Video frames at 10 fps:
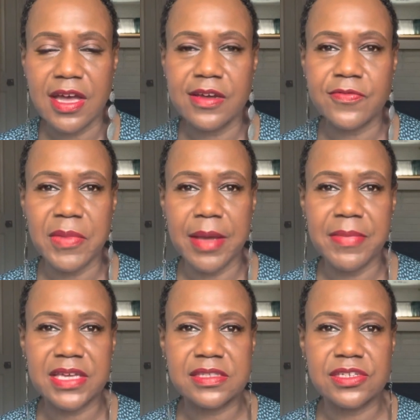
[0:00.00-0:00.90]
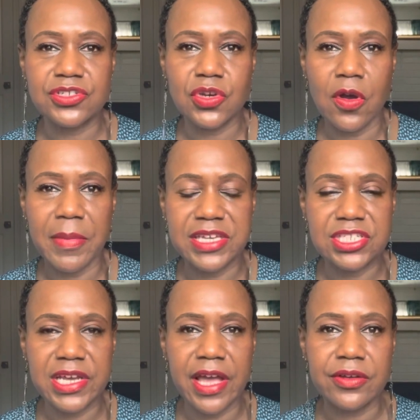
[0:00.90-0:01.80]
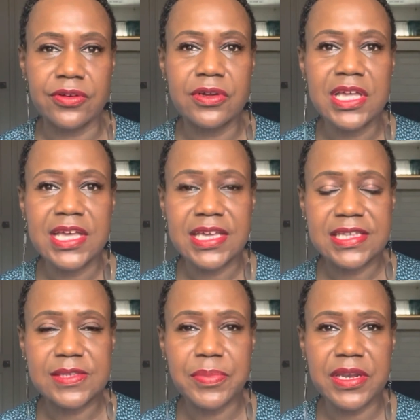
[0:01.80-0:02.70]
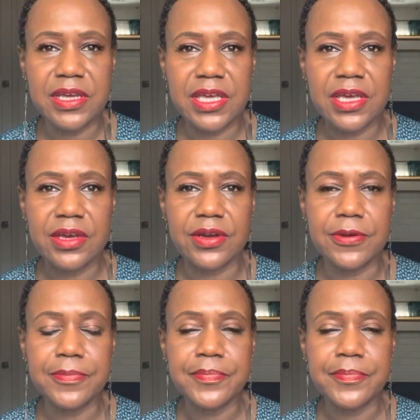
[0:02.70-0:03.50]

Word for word: of my message on my channel. It's been a year.